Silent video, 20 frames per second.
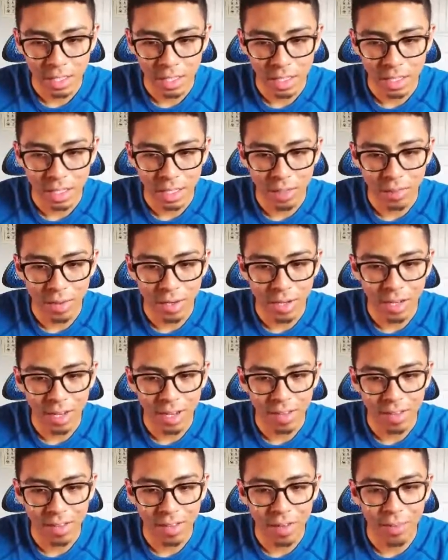Come on,
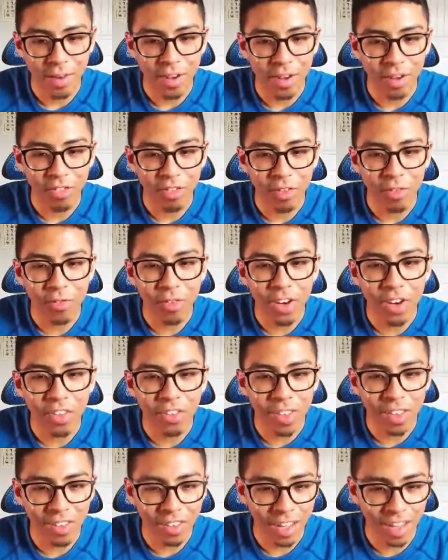guys. Come on. Just finish
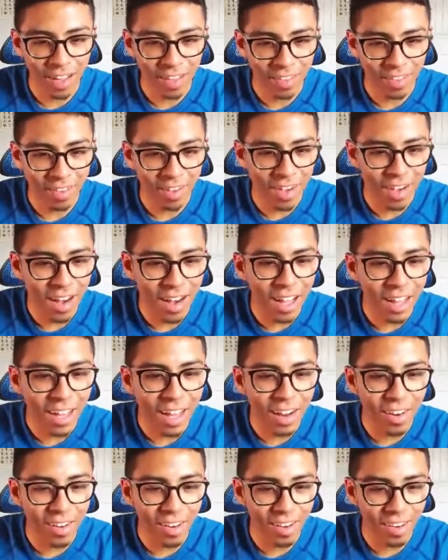these guys. They're not
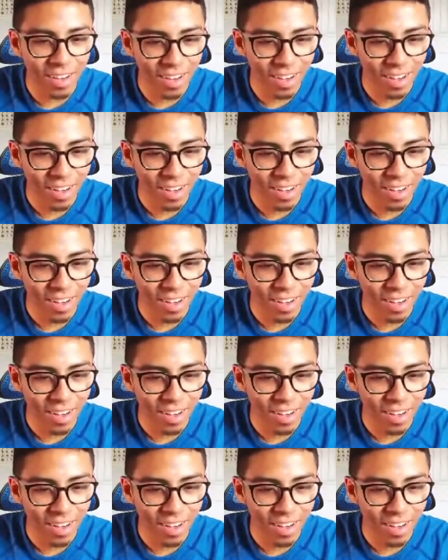that hard.